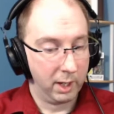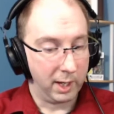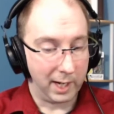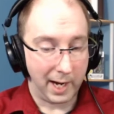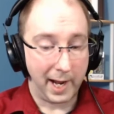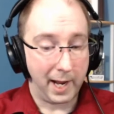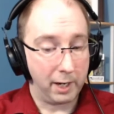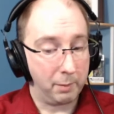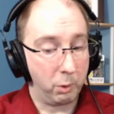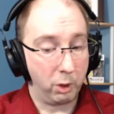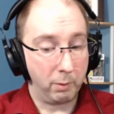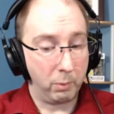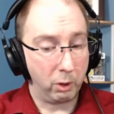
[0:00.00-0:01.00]
and I had to
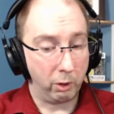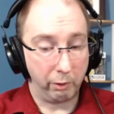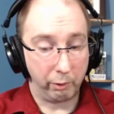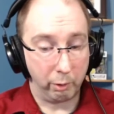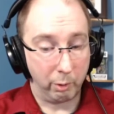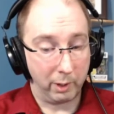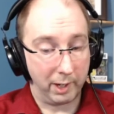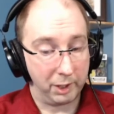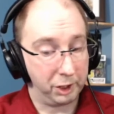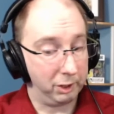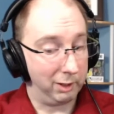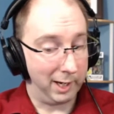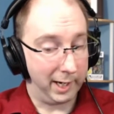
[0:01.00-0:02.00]
put a bullet through her as
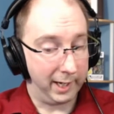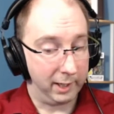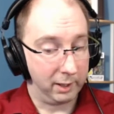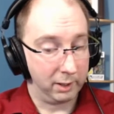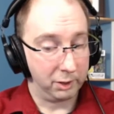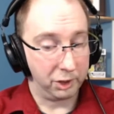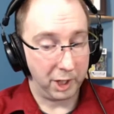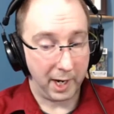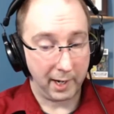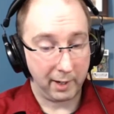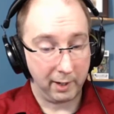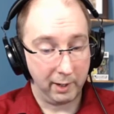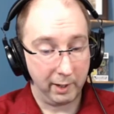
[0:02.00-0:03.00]
she lay.
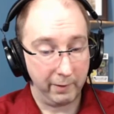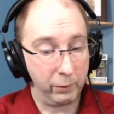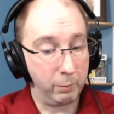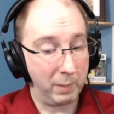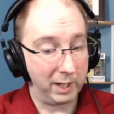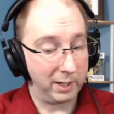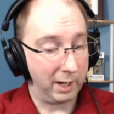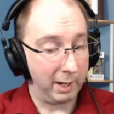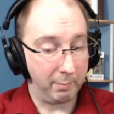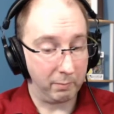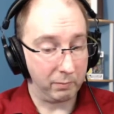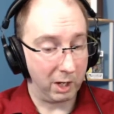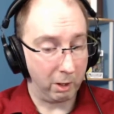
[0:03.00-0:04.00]
Jack, if you may
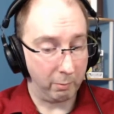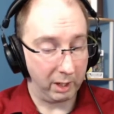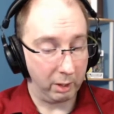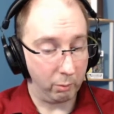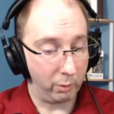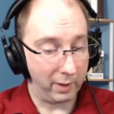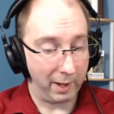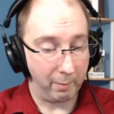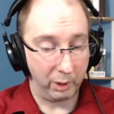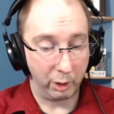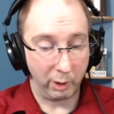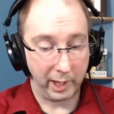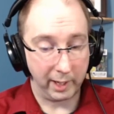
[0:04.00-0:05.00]
tell me without
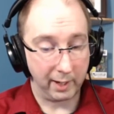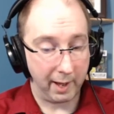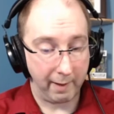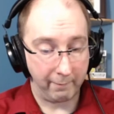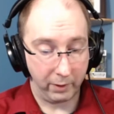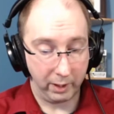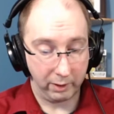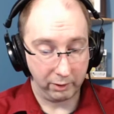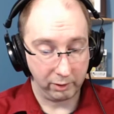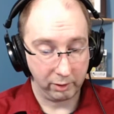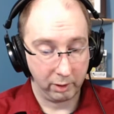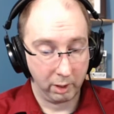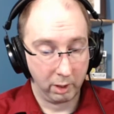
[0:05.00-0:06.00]
betraying
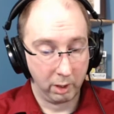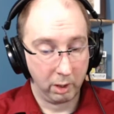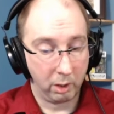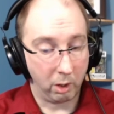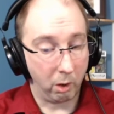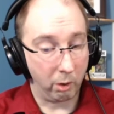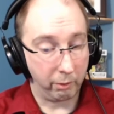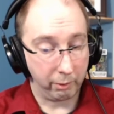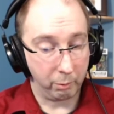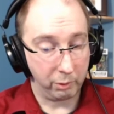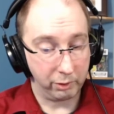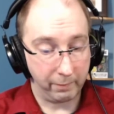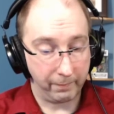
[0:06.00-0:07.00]
confidence, Arthur
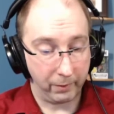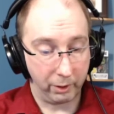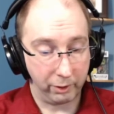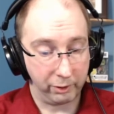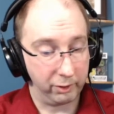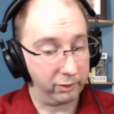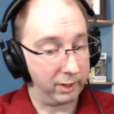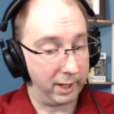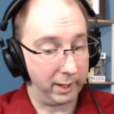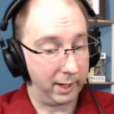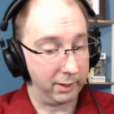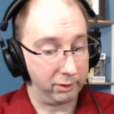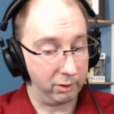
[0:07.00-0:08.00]
was the first, is that
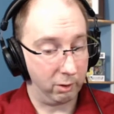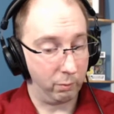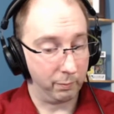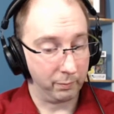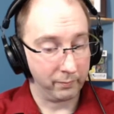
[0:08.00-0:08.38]
not so?